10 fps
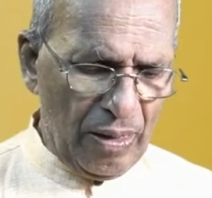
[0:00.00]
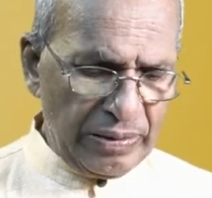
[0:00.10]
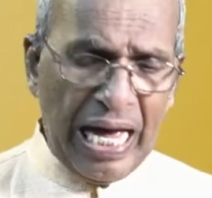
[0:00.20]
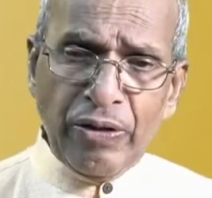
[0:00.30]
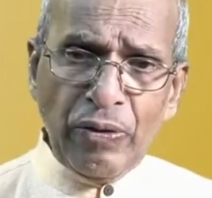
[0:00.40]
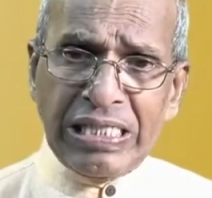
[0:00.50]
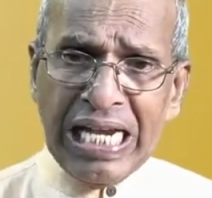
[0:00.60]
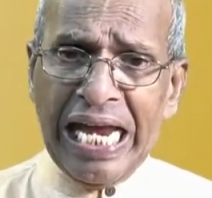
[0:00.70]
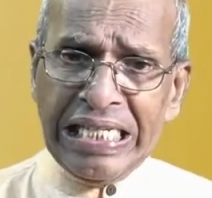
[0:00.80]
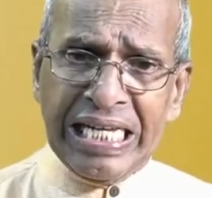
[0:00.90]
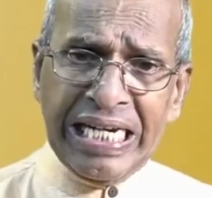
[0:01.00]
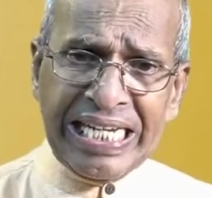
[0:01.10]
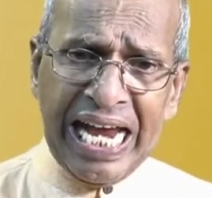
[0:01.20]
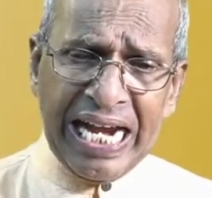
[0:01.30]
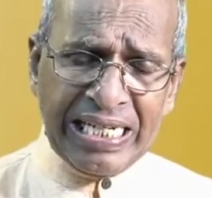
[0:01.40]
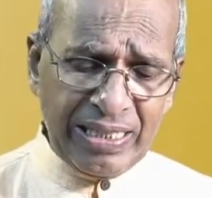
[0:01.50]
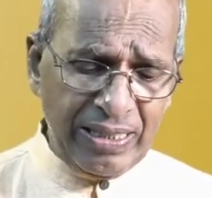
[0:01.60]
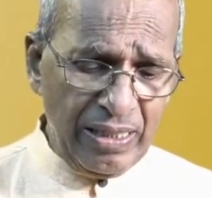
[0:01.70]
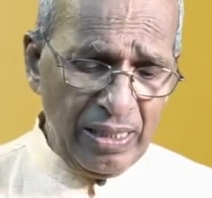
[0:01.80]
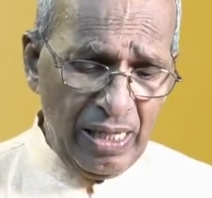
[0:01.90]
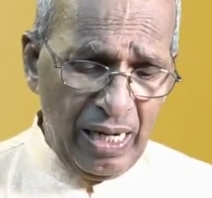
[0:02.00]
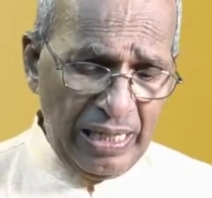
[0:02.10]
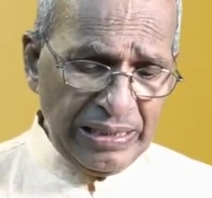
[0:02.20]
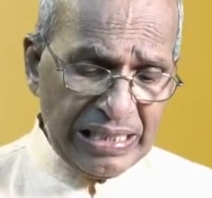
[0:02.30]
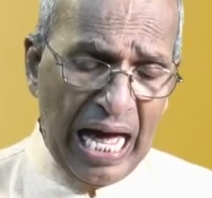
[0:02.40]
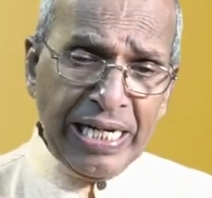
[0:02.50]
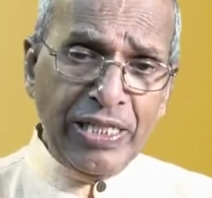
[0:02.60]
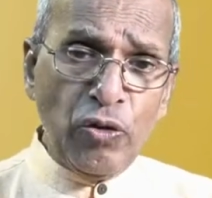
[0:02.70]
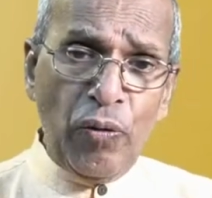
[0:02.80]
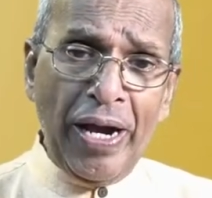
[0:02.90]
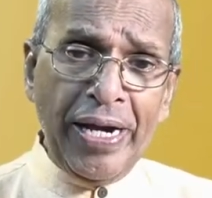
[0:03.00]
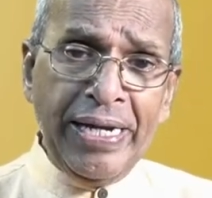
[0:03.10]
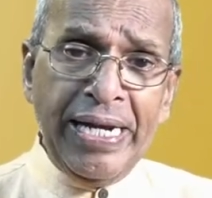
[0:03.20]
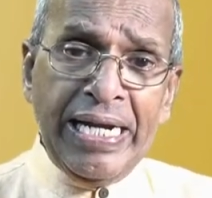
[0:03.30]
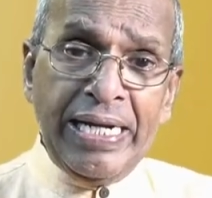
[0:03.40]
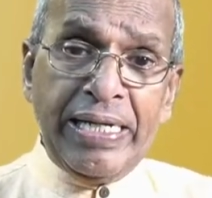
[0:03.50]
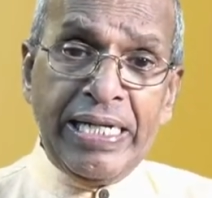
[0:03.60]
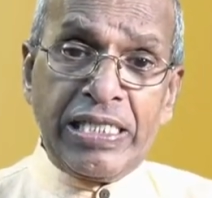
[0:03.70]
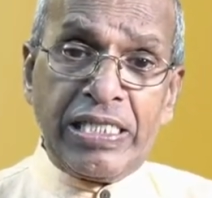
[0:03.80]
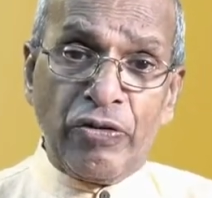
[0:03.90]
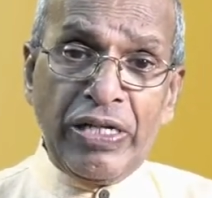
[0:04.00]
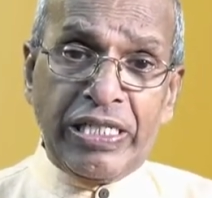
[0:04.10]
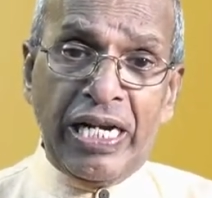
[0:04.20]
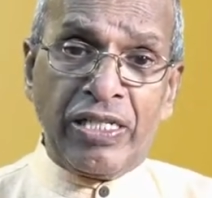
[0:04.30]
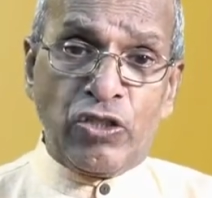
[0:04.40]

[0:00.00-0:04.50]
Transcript: That was lying there dead. And that is why it is written